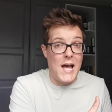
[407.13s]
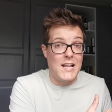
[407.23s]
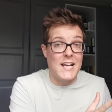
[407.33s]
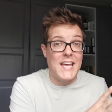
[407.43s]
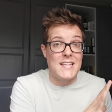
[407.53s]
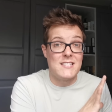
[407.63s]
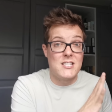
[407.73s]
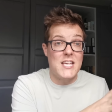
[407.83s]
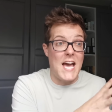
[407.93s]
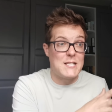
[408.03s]
well
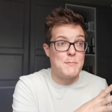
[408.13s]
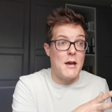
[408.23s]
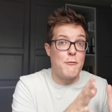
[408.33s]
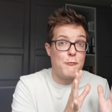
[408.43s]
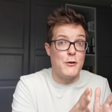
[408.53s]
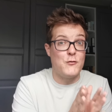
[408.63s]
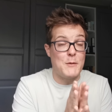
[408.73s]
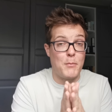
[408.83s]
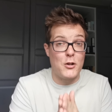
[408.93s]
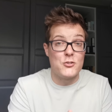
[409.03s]
against the SPF
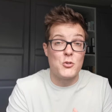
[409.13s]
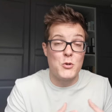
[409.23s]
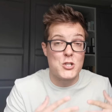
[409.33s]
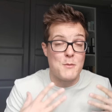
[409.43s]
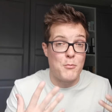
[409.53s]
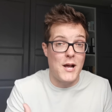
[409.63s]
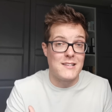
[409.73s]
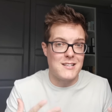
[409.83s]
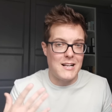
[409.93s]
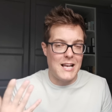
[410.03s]
50+, which the
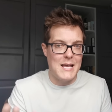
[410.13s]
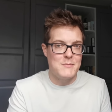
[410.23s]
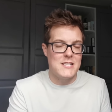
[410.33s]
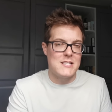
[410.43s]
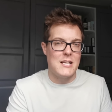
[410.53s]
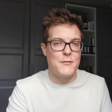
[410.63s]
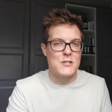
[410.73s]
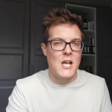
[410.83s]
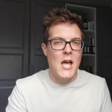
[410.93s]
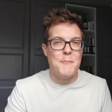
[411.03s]
brand claims it
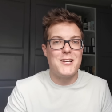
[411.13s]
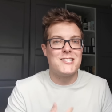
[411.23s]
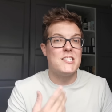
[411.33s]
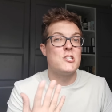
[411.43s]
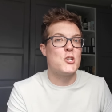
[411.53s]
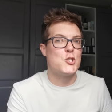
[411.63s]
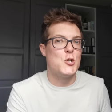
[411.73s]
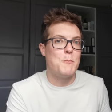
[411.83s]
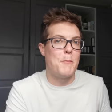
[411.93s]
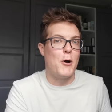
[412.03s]
delivers, because this is a
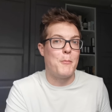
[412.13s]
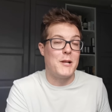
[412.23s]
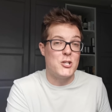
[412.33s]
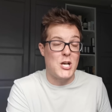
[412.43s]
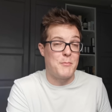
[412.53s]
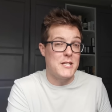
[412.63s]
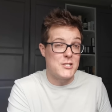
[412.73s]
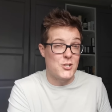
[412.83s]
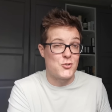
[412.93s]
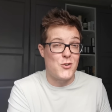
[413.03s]
super popular
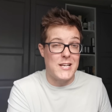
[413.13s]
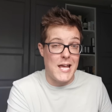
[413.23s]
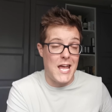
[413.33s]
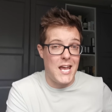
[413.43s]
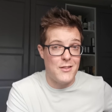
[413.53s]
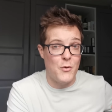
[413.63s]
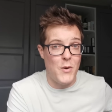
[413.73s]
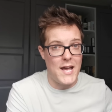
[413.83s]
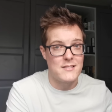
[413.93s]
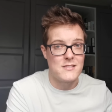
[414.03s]
Japanese sunscreen here in the
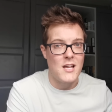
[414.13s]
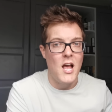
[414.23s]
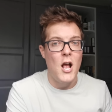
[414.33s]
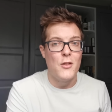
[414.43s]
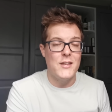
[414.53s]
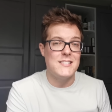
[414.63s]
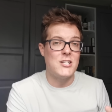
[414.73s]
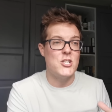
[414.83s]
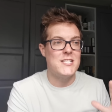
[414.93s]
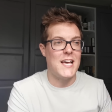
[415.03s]
West. This
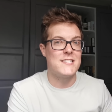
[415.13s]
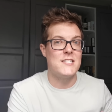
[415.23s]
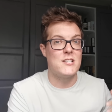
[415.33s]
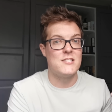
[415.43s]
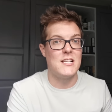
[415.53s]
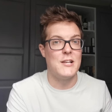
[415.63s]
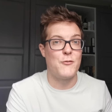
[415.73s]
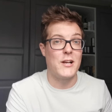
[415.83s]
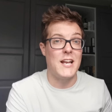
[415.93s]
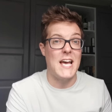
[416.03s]
actually tested as
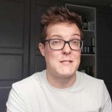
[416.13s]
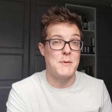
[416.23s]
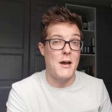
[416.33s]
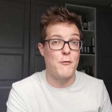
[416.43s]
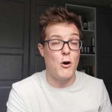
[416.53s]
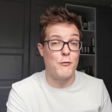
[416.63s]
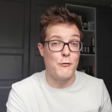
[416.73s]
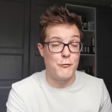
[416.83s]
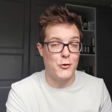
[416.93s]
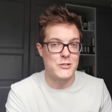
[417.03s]
delivering an SPF
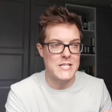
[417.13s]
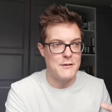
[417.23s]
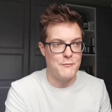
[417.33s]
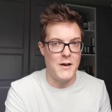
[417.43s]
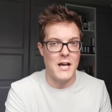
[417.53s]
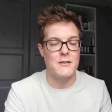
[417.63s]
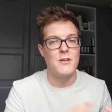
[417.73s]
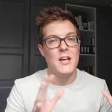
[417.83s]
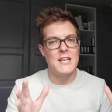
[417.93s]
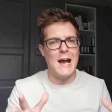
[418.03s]
of
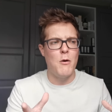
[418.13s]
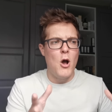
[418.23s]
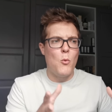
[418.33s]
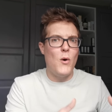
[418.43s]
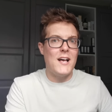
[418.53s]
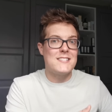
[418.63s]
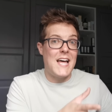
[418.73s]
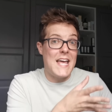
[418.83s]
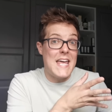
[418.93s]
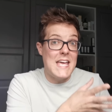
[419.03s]
45. Now, whilst
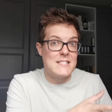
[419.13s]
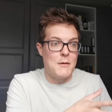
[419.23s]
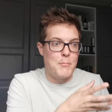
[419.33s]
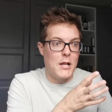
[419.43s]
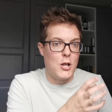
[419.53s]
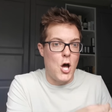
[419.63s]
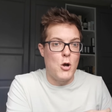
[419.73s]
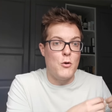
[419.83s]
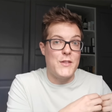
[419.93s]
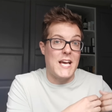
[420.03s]
that is
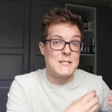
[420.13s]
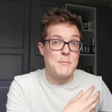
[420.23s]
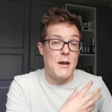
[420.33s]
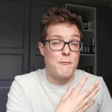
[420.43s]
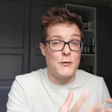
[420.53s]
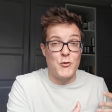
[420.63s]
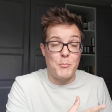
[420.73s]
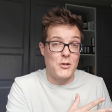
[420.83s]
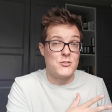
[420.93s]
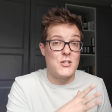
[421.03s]
below the SPF
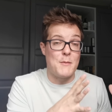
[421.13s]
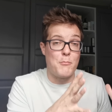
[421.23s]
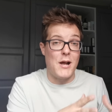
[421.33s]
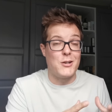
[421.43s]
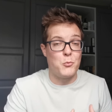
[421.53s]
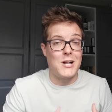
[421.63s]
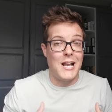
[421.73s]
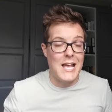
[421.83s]
50+ that the brand were